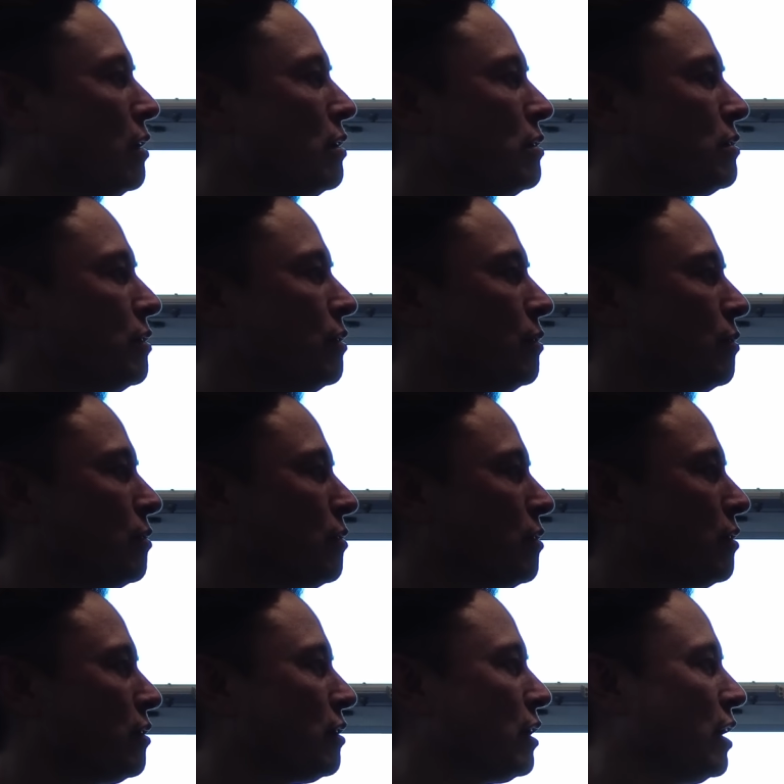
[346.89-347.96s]
so
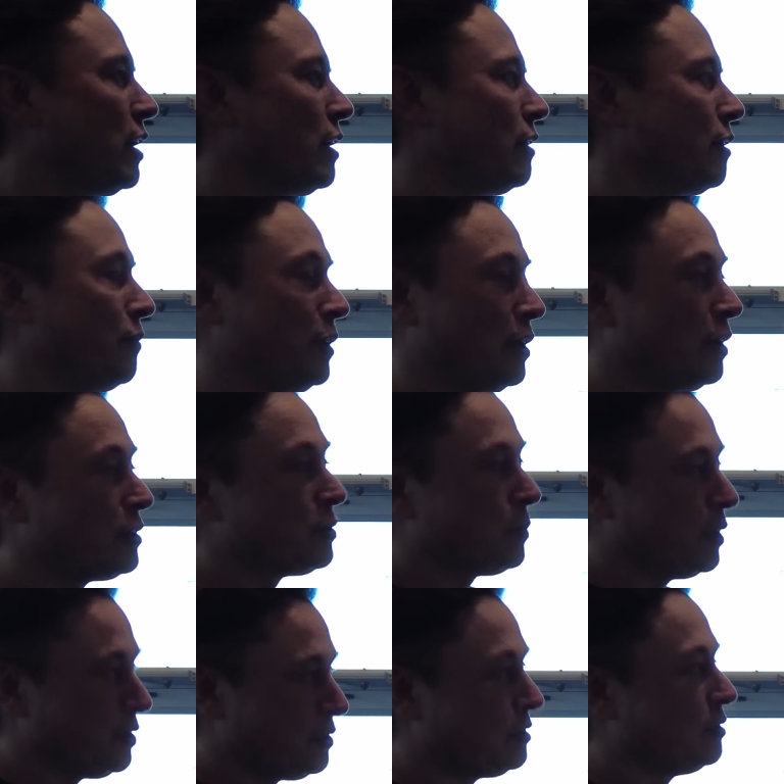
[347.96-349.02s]
uh, I mean, there are lots of
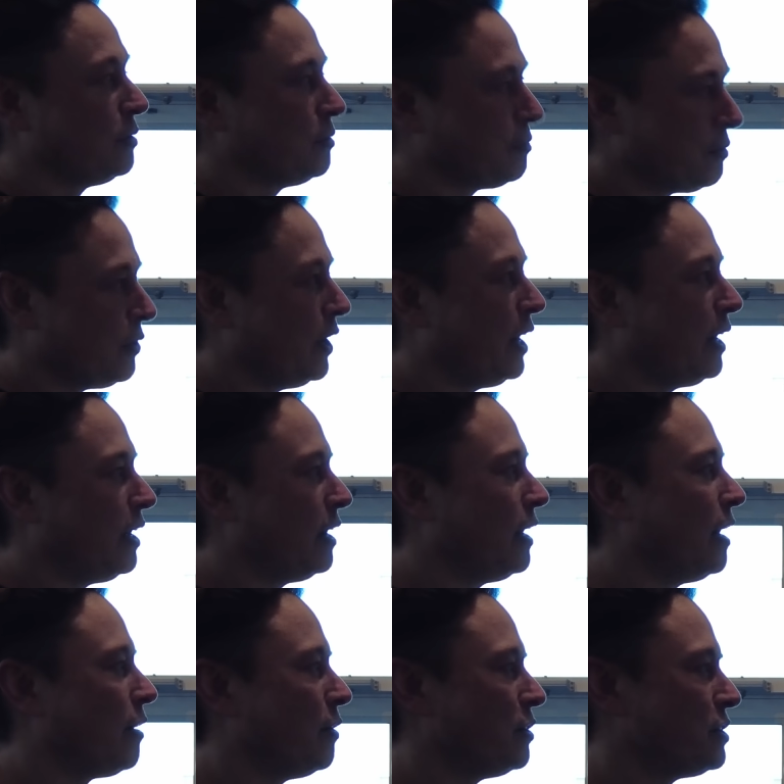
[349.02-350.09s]
ways to create an
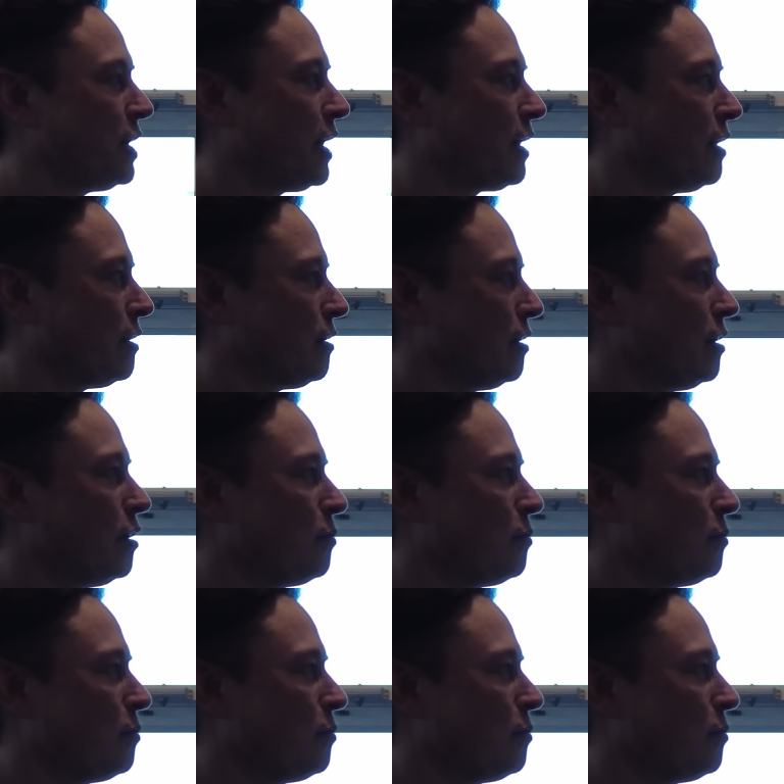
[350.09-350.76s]
outer jacket.